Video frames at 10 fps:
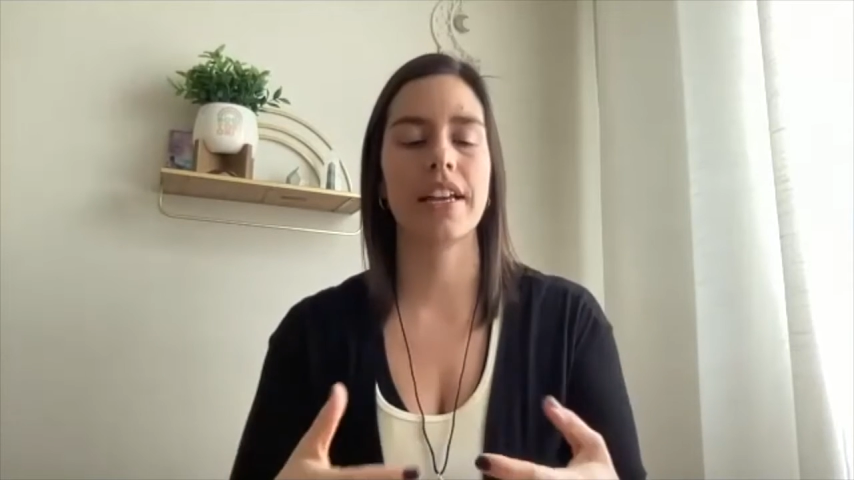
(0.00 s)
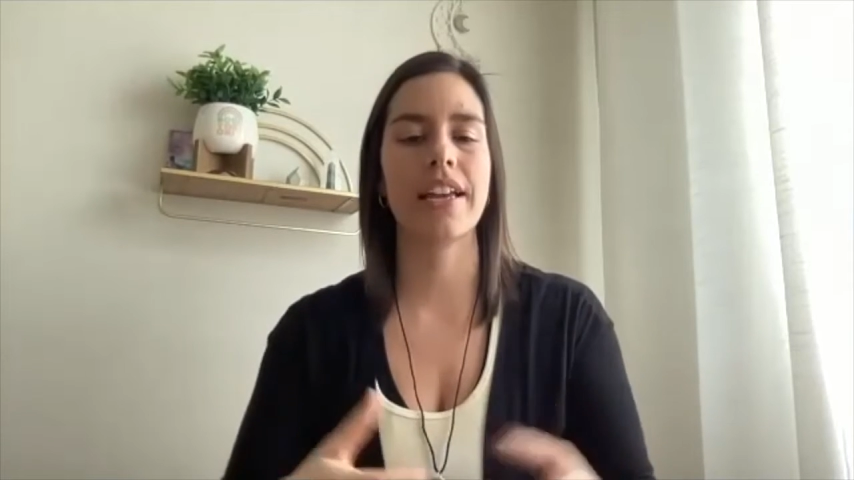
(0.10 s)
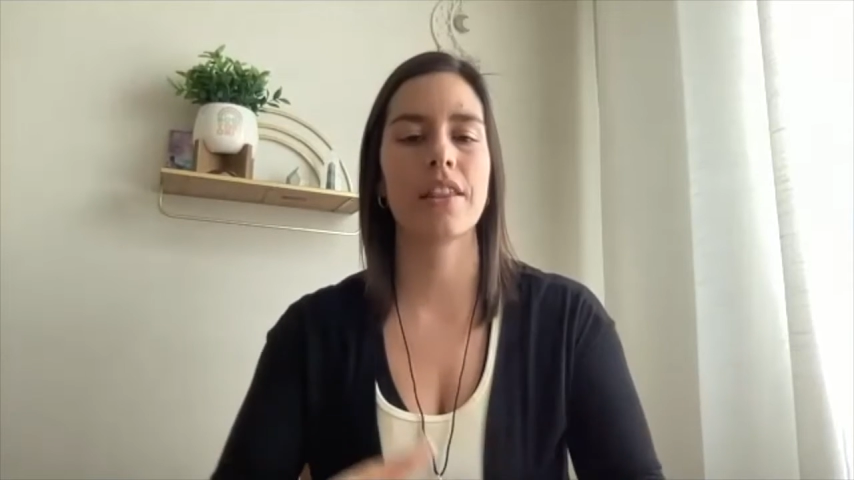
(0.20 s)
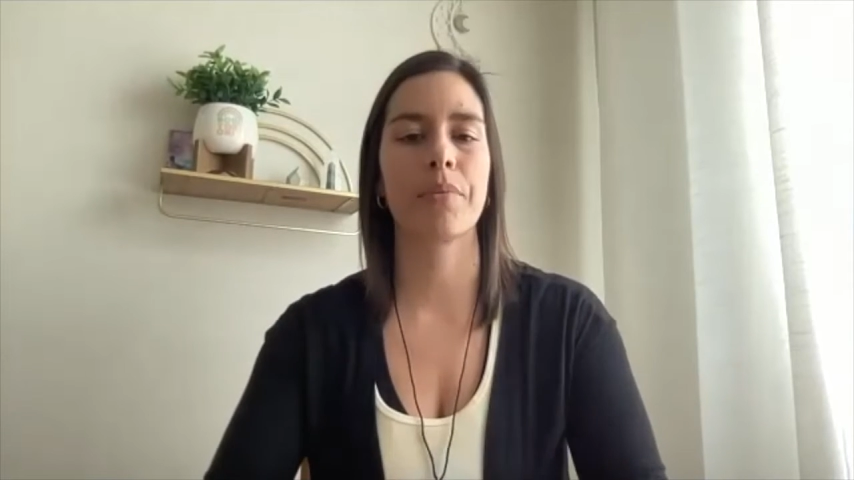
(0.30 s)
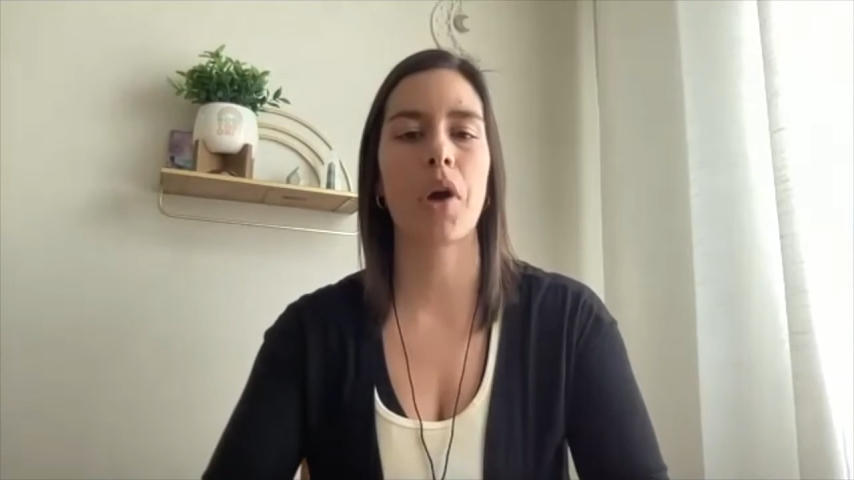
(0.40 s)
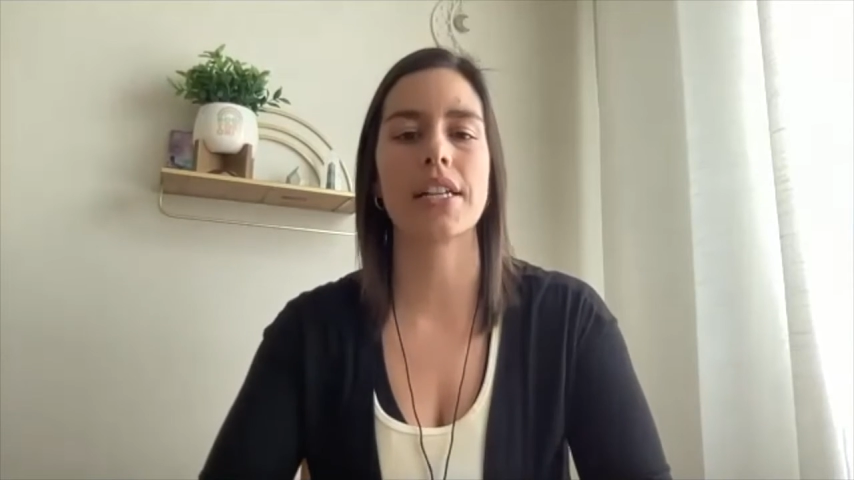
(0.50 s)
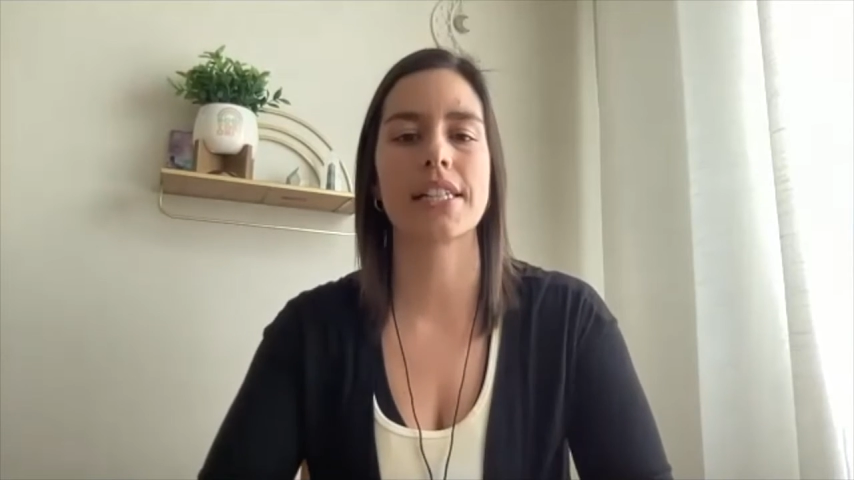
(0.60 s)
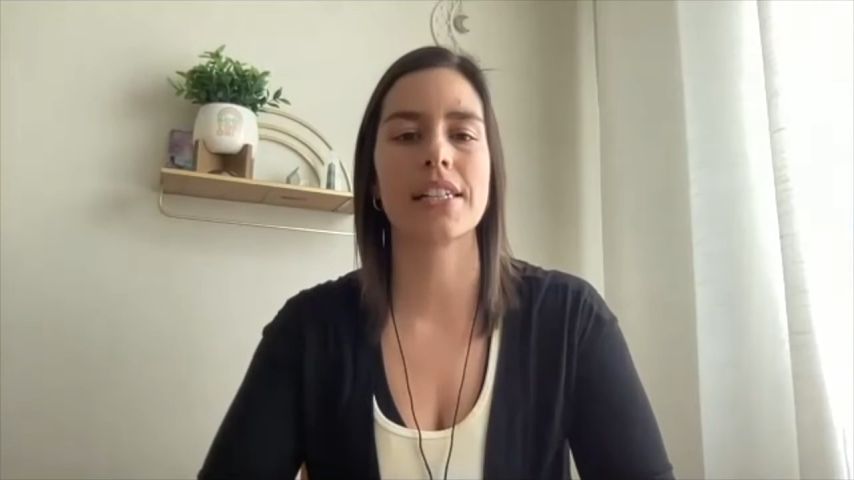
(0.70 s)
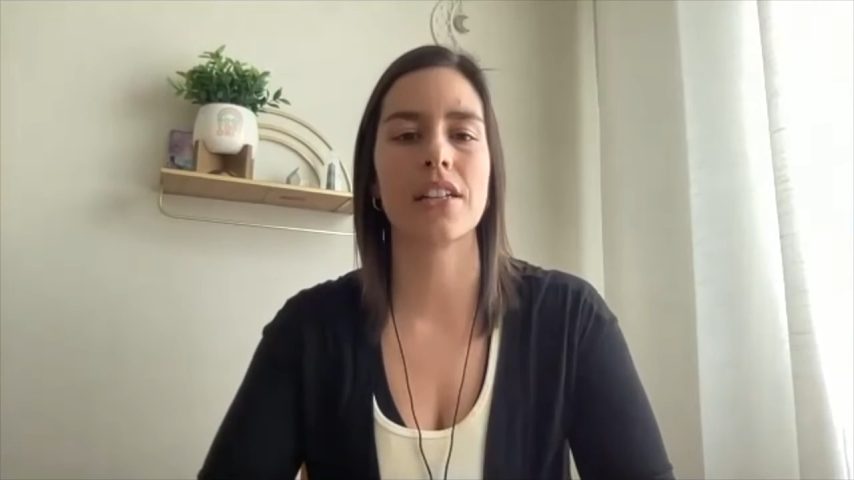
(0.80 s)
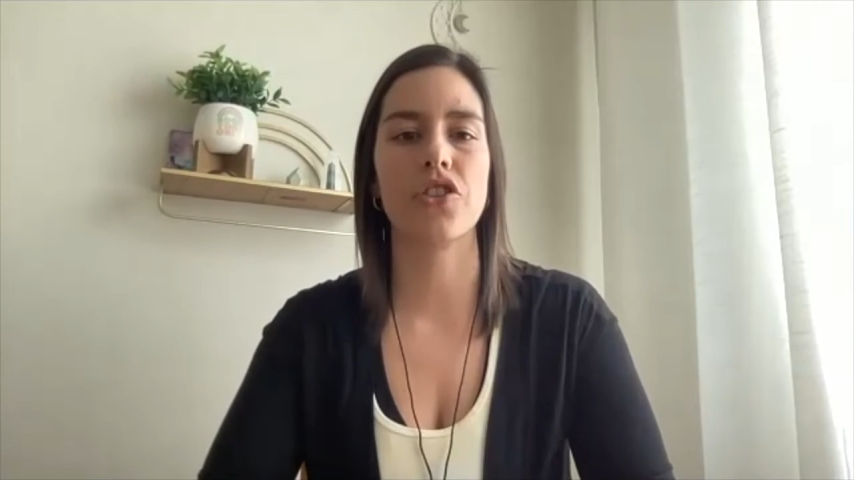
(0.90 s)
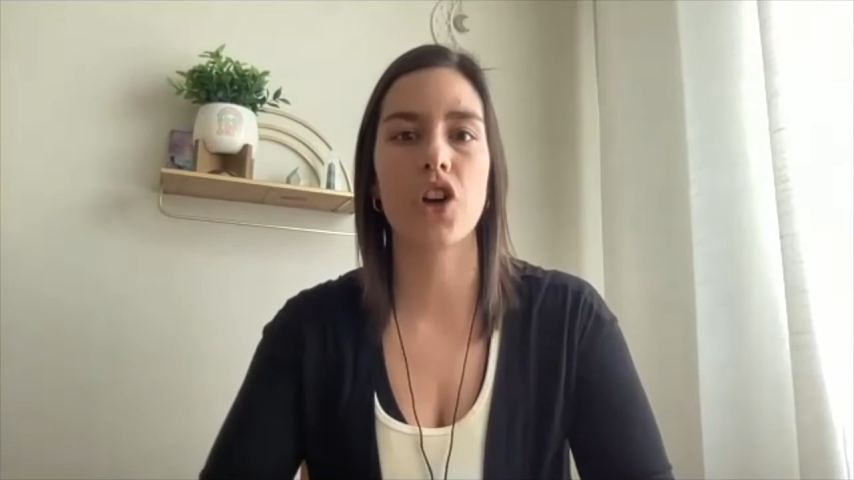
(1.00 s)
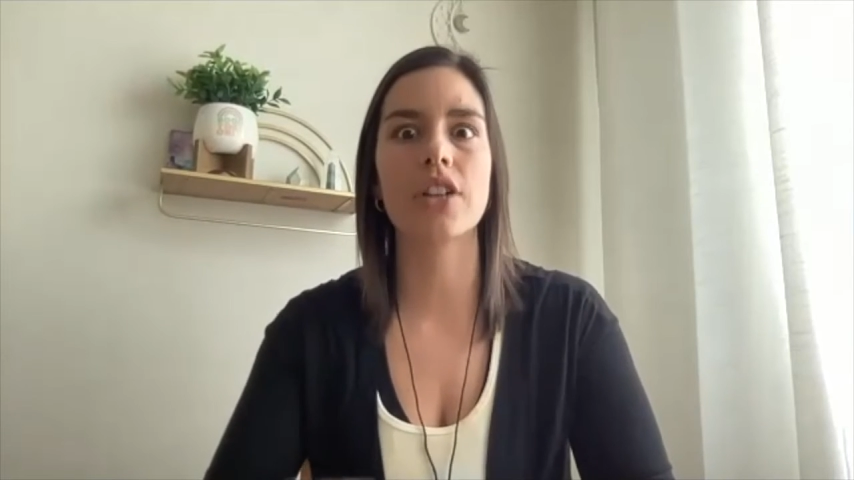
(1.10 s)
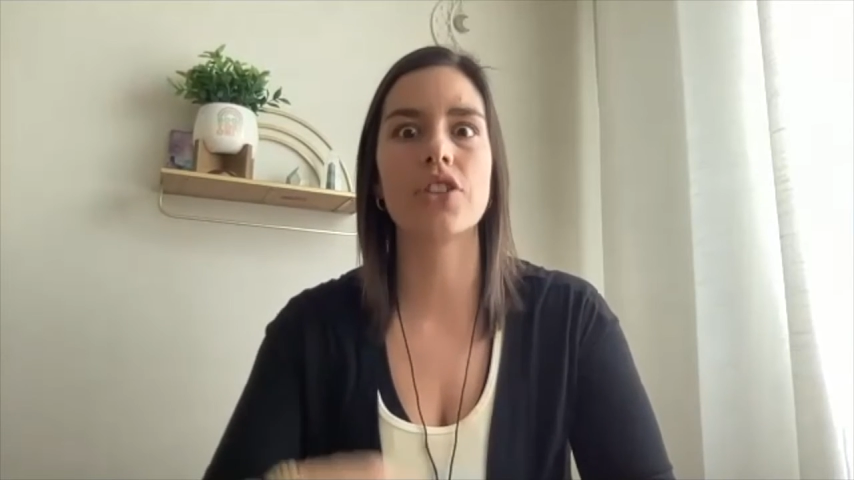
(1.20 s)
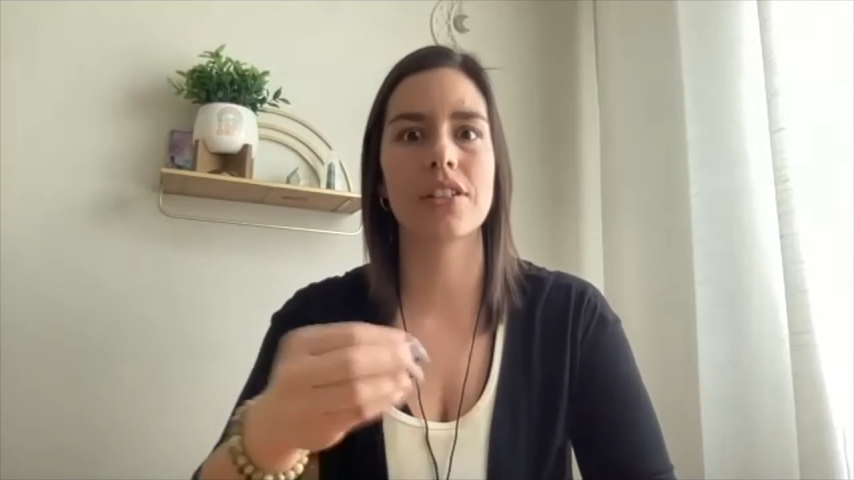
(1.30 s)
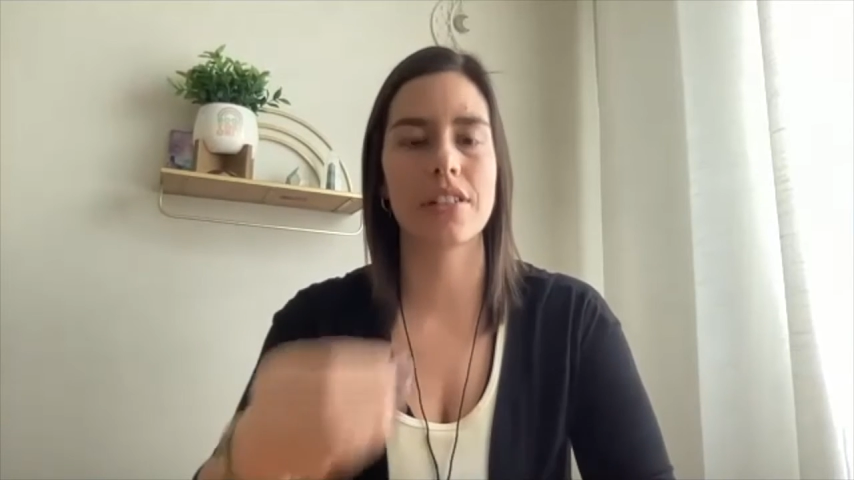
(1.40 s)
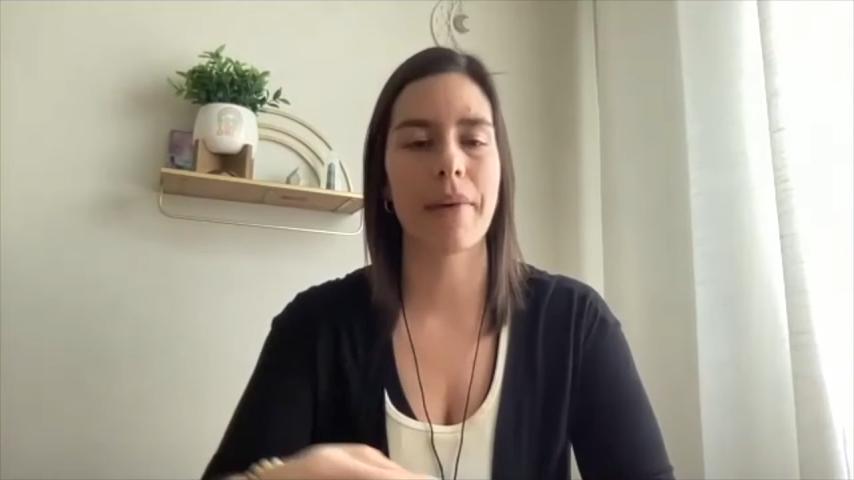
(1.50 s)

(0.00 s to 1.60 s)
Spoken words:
in the process and not just the